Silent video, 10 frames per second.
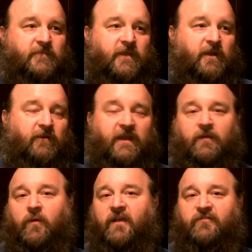
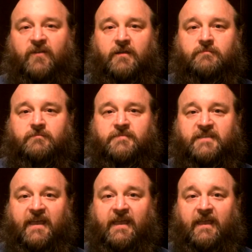anywhere from
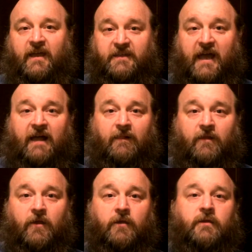say
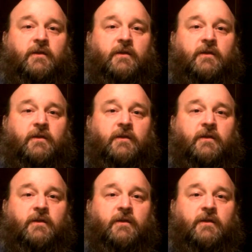$1